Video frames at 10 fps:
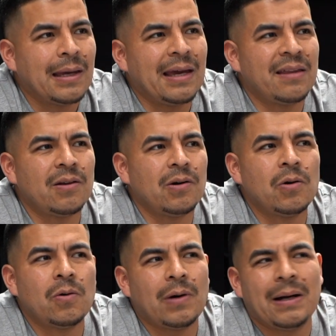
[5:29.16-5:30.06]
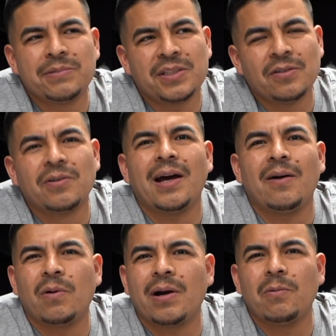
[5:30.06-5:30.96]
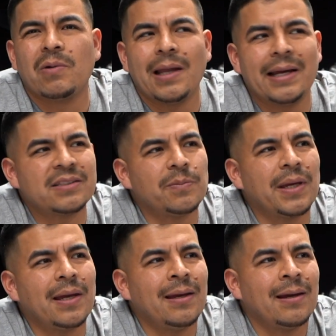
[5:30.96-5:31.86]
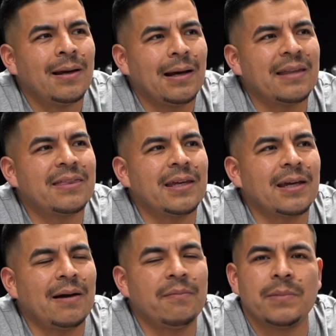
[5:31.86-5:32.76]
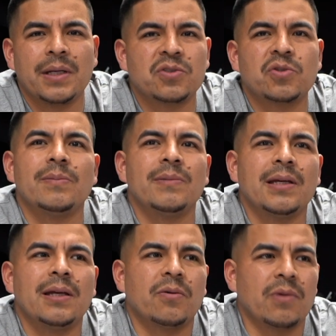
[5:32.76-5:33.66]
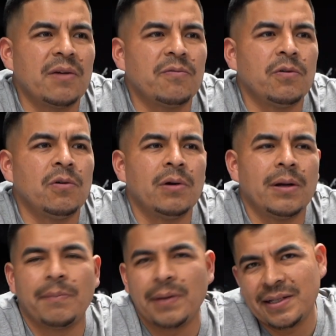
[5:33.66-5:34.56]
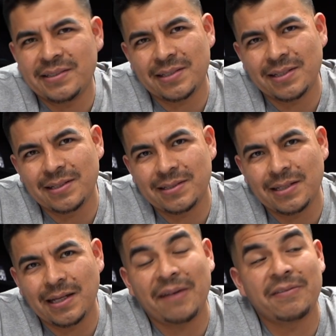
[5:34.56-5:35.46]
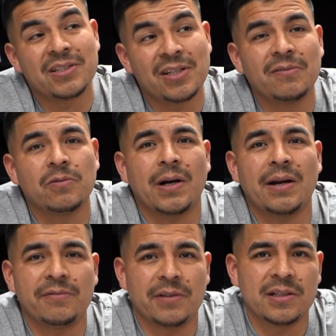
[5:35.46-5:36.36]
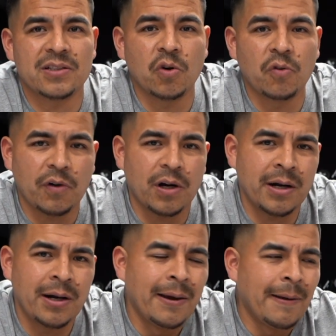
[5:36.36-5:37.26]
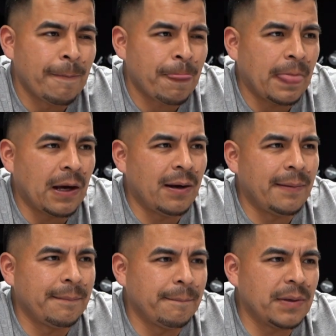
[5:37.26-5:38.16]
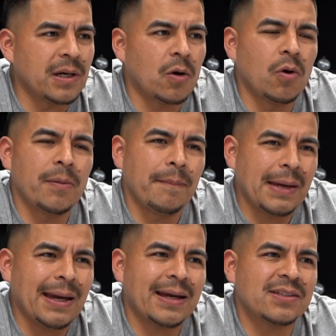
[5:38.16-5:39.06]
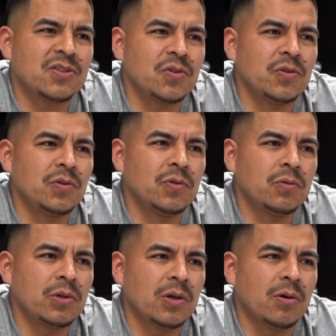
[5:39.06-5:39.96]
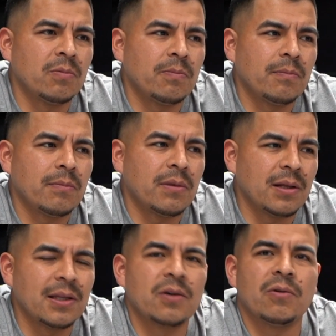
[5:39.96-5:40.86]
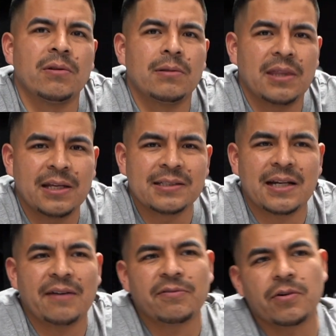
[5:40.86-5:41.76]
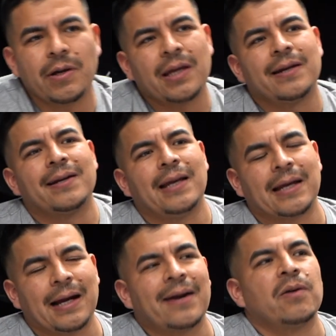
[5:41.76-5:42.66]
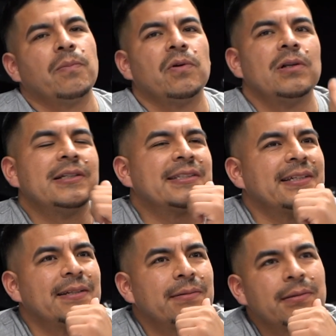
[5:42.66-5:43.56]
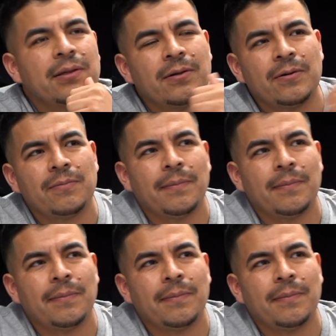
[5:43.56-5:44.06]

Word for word: and though i'm still not where i would like to be i think i'm extremely grateful and blessed to, to have achieved what i've done so far um, but going back to you know the little things that i've created like iron bullies and you know